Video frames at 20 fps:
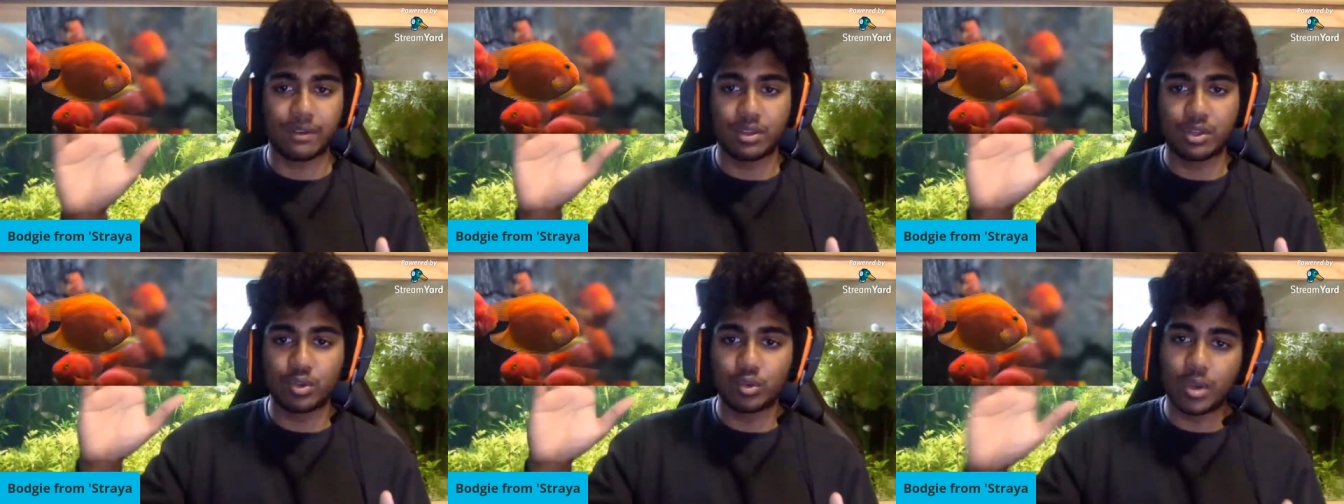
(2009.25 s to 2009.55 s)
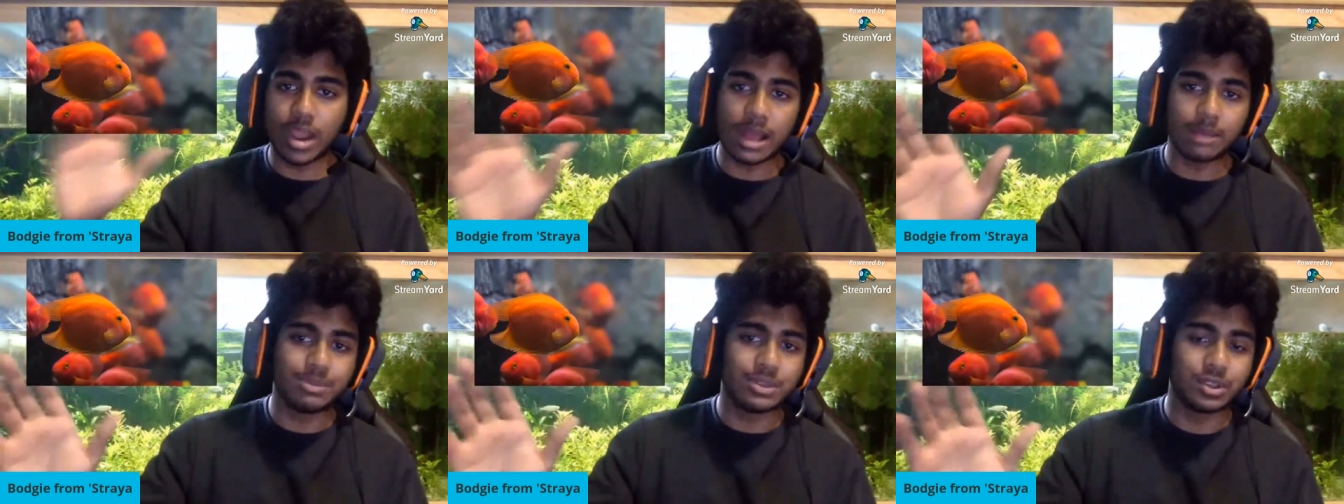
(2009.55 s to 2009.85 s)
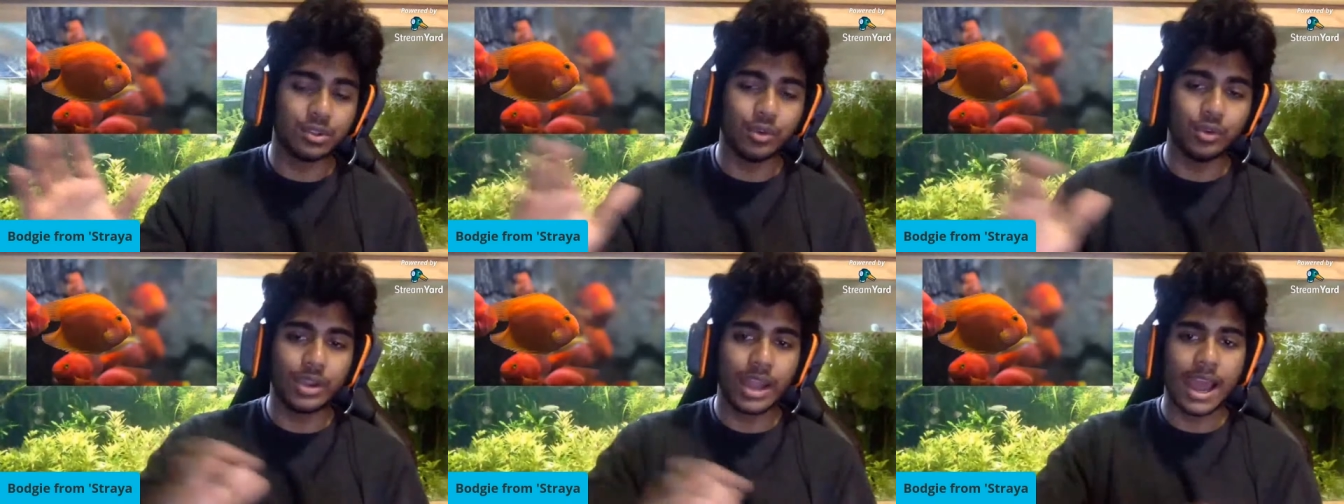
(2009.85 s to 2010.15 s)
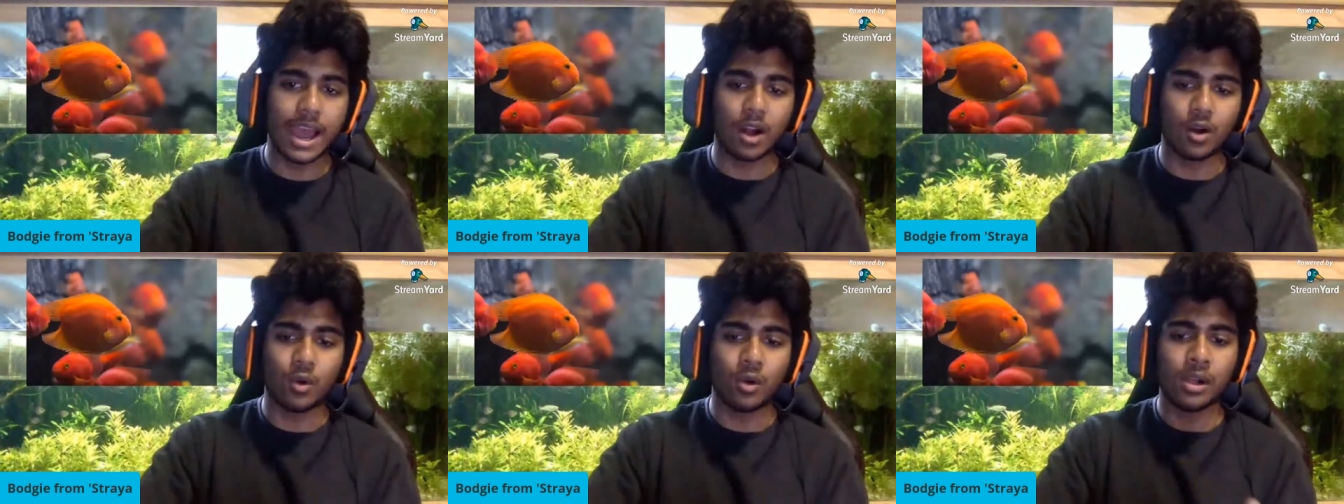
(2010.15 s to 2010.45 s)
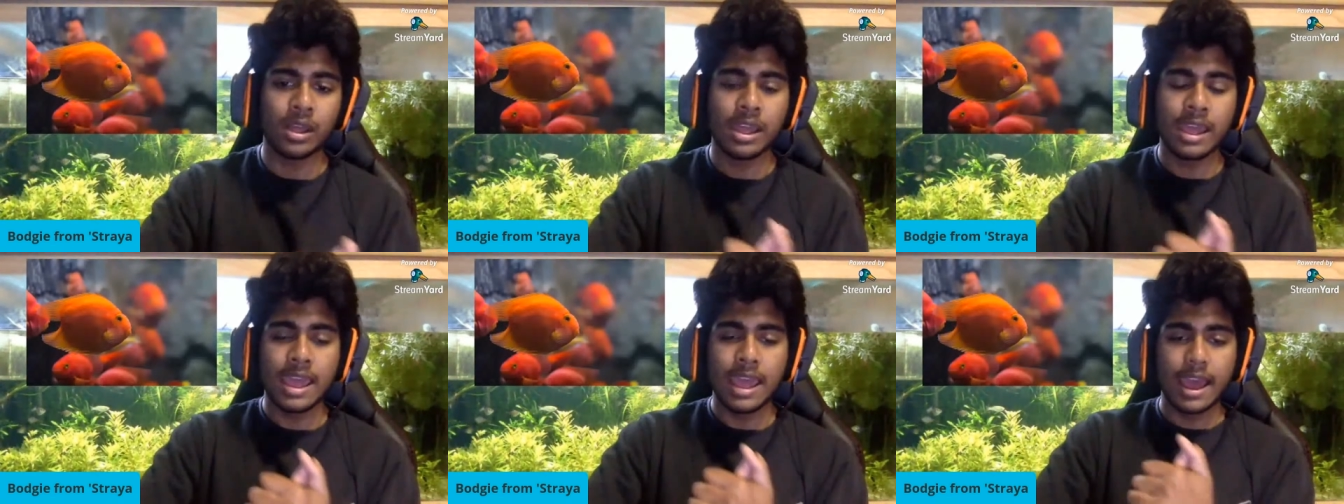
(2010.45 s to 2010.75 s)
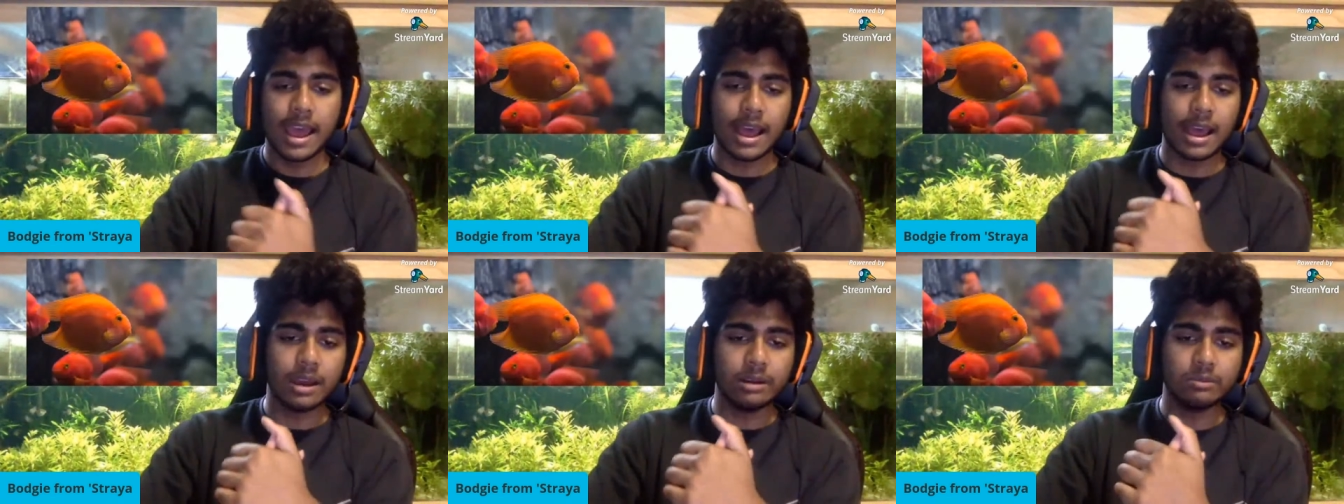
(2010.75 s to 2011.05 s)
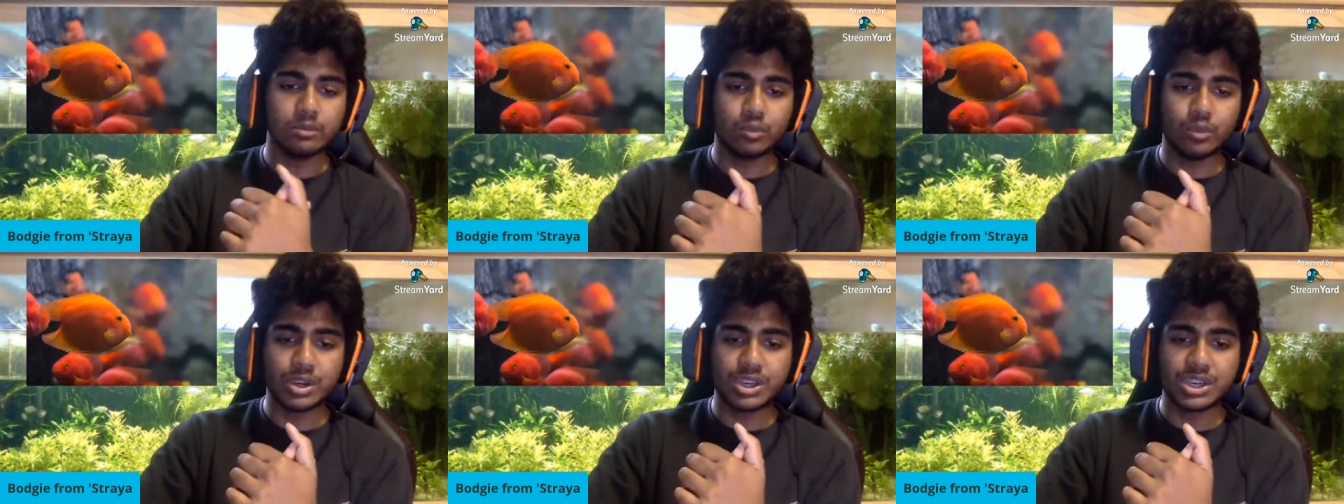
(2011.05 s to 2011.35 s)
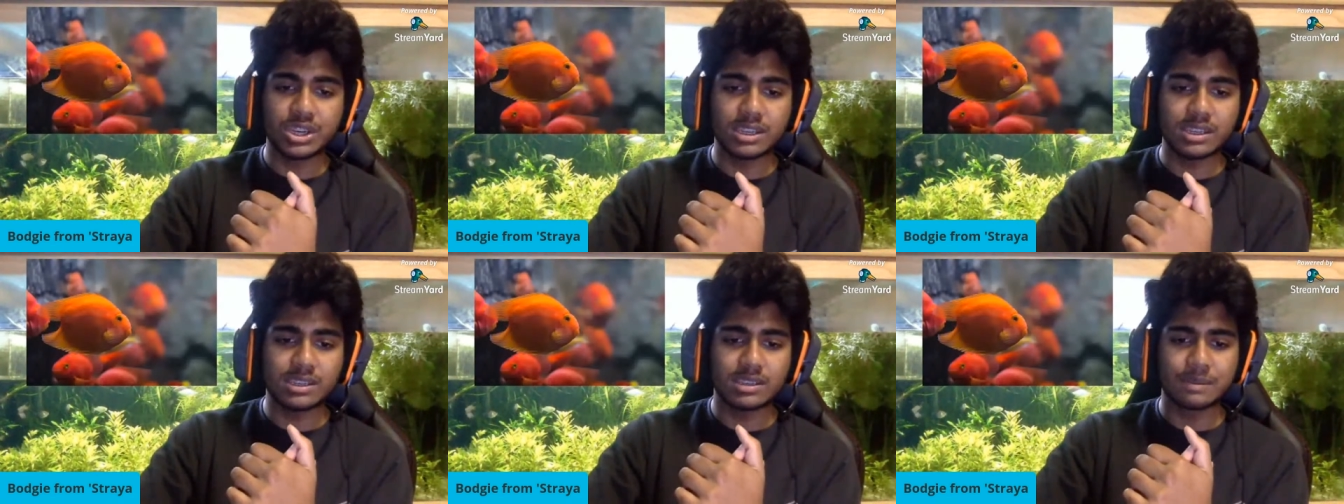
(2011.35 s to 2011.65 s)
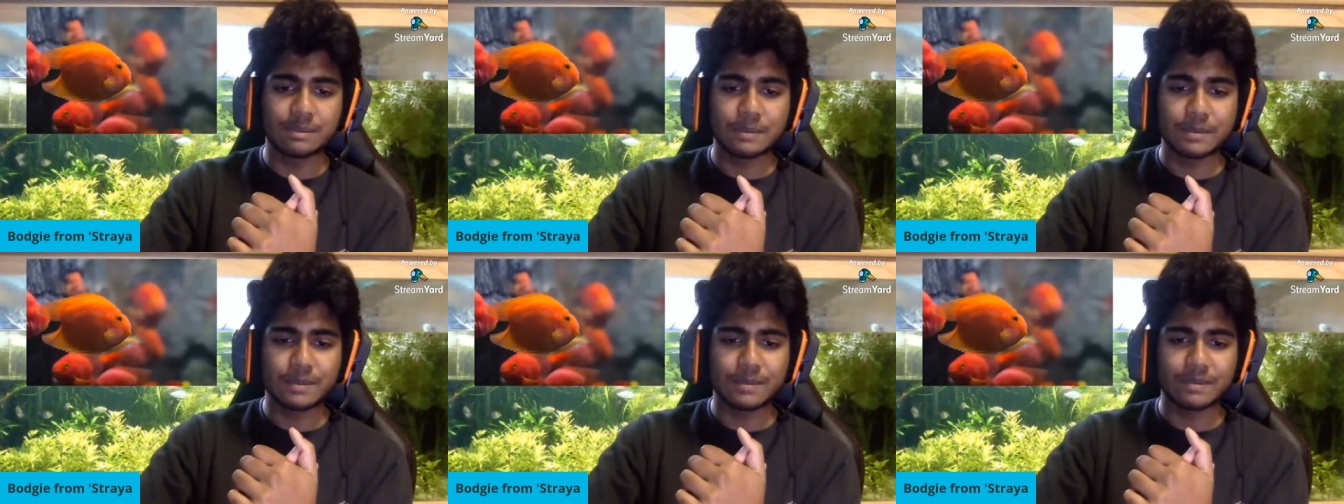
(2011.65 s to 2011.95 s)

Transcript: through absolute hell, um, which is,